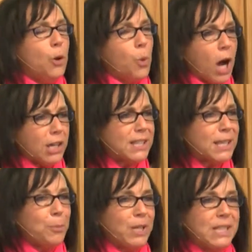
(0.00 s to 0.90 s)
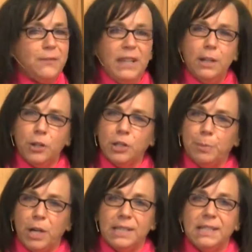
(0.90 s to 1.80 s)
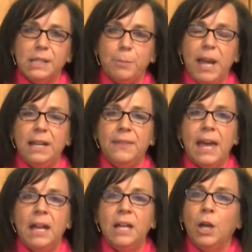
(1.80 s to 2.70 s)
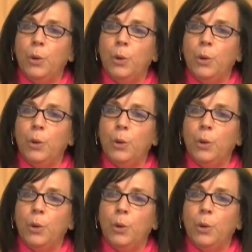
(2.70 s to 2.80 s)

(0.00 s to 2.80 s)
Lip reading: wash someone's feet or to participate in that,